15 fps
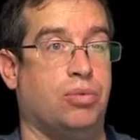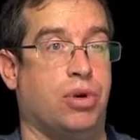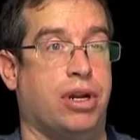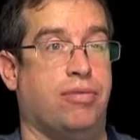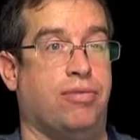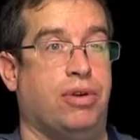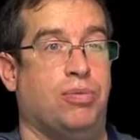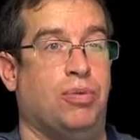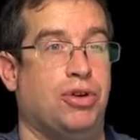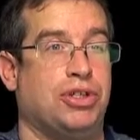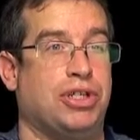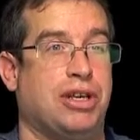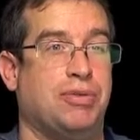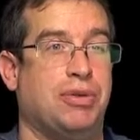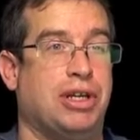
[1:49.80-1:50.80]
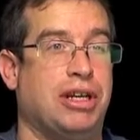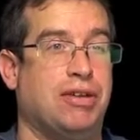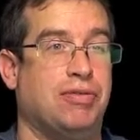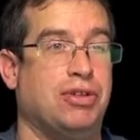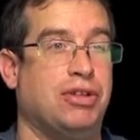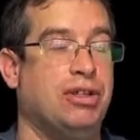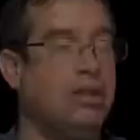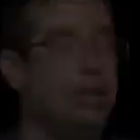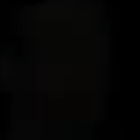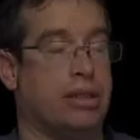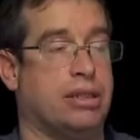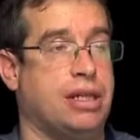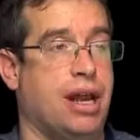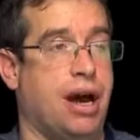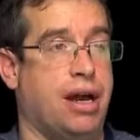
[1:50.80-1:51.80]
whatever it was they were given.
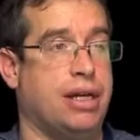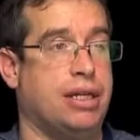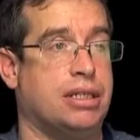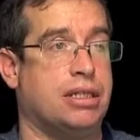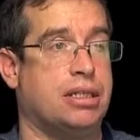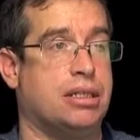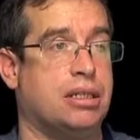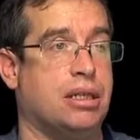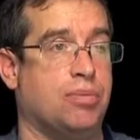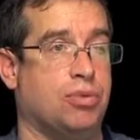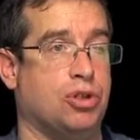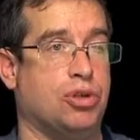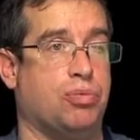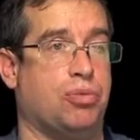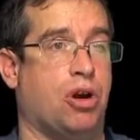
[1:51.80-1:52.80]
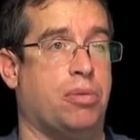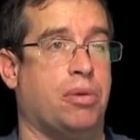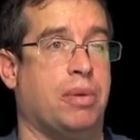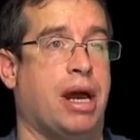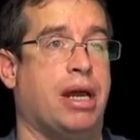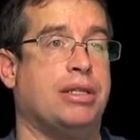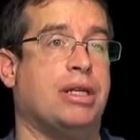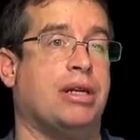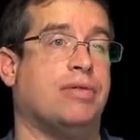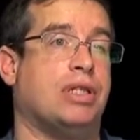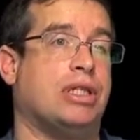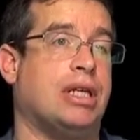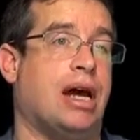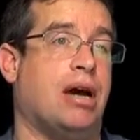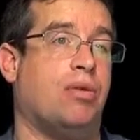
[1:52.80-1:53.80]
At night it was a problem. I had to have a
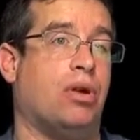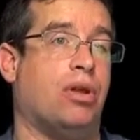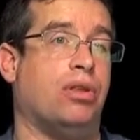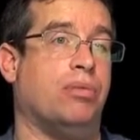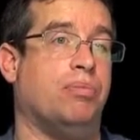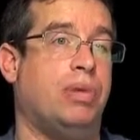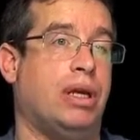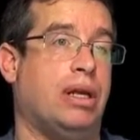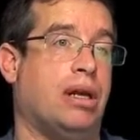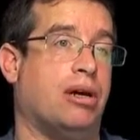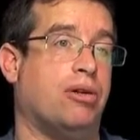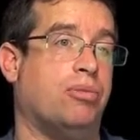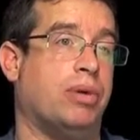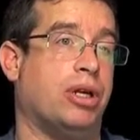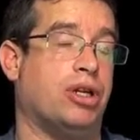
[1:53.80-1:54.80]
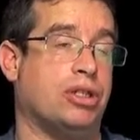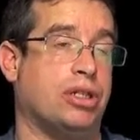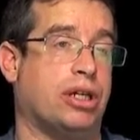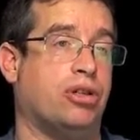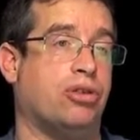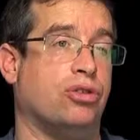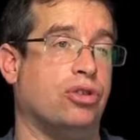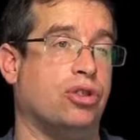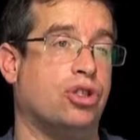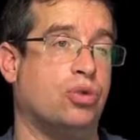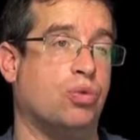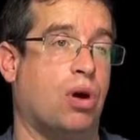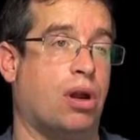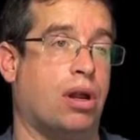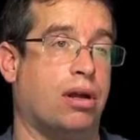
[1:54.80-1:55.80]
towel on the pillow because I couldn't
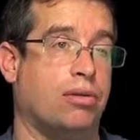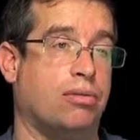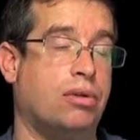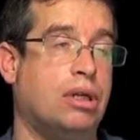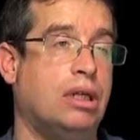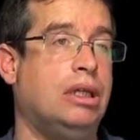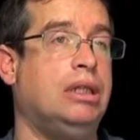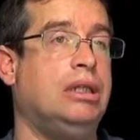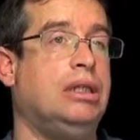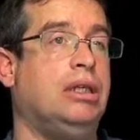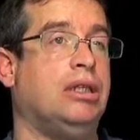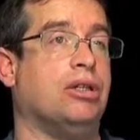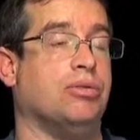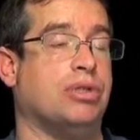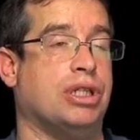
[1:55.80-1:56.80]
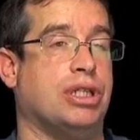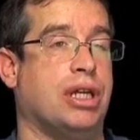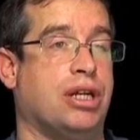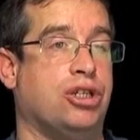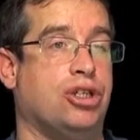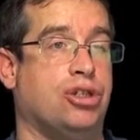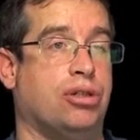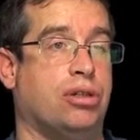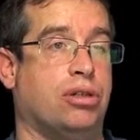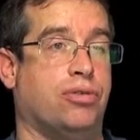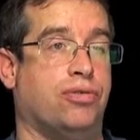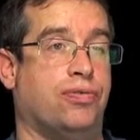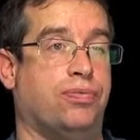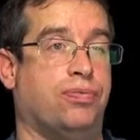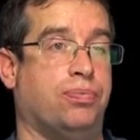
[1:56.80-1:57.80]
swallow. There was a danger
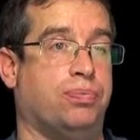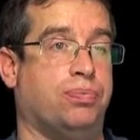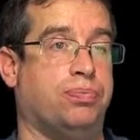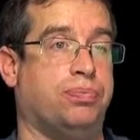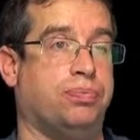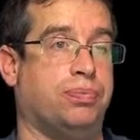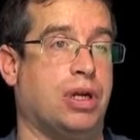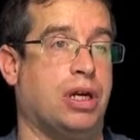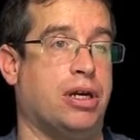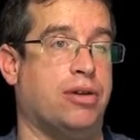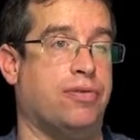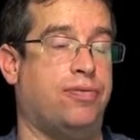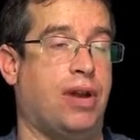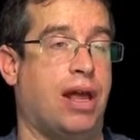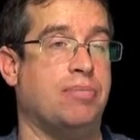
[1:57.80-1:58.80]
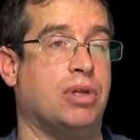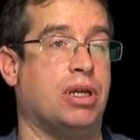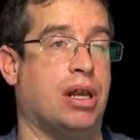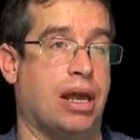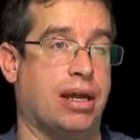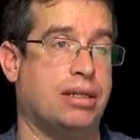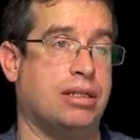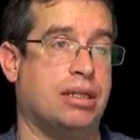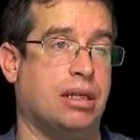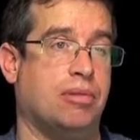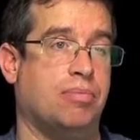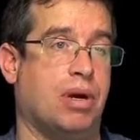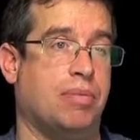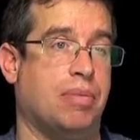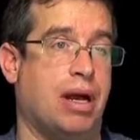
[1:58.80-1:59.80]
of phlegm collecting
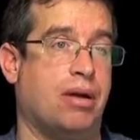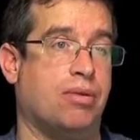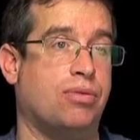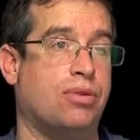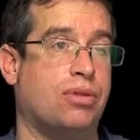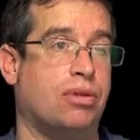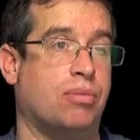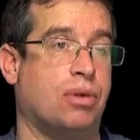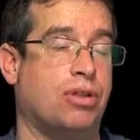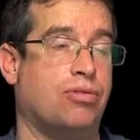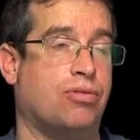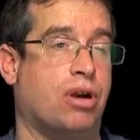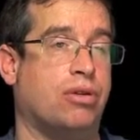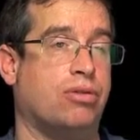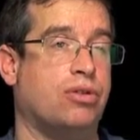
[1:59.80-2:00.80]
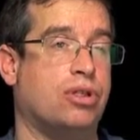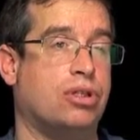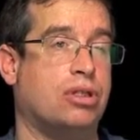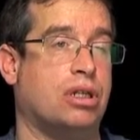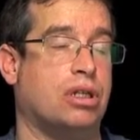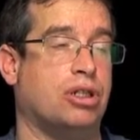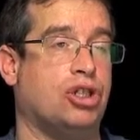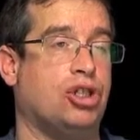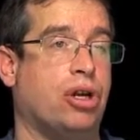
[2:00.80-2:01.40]
in my mouth, in my throat, and